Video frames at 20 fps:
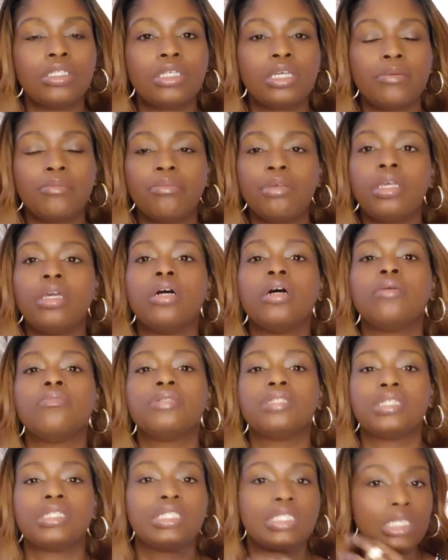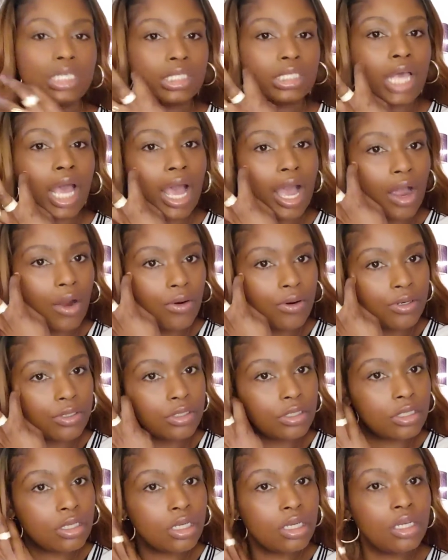can be up to 6
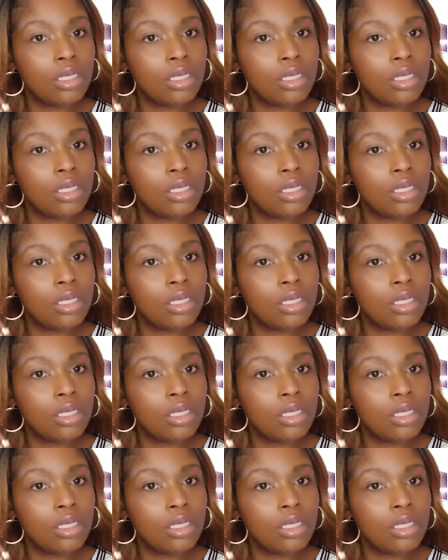hours